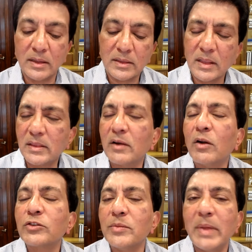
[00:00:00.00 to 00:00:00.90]
There are
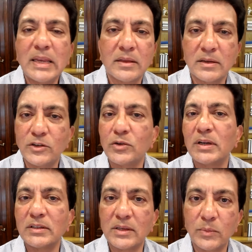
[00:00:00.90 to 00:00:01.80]
also many other
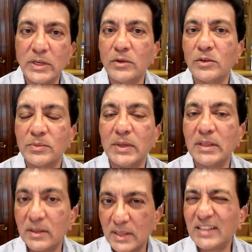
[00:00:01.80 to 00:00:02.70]
drugs that we use, but
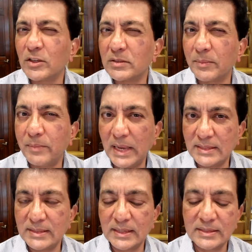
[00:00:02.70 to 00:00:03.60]
that's just the
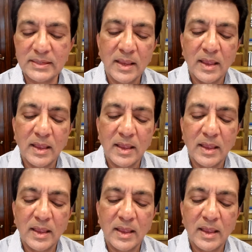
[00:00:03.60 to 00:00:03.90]
basics.